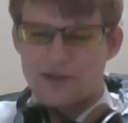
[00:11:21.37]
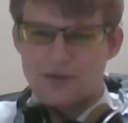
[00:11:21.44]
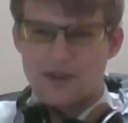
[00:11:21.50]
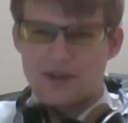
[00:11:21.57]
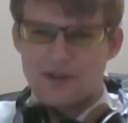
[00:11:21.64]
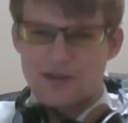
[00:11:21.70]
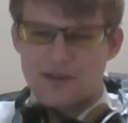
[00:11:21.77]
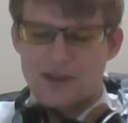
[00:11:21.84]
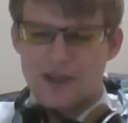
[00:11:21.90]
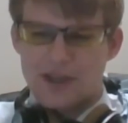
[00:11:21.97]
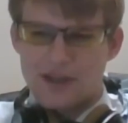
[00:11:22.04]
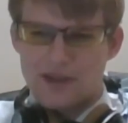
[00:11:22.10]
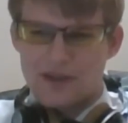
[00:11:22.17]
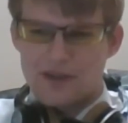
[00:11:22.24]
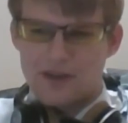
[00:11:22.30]
whether it's going
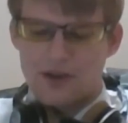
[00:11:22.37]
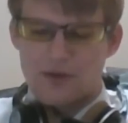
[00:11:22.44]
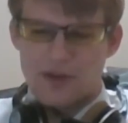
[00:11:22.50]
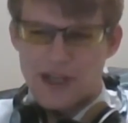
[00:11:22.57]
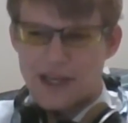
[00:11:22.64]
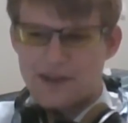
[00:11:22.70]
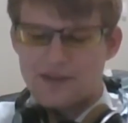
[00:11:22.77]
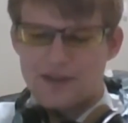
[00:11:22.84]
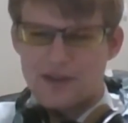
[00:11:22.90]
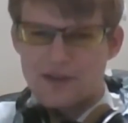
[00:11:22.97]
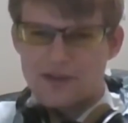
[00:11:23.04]
to go next on a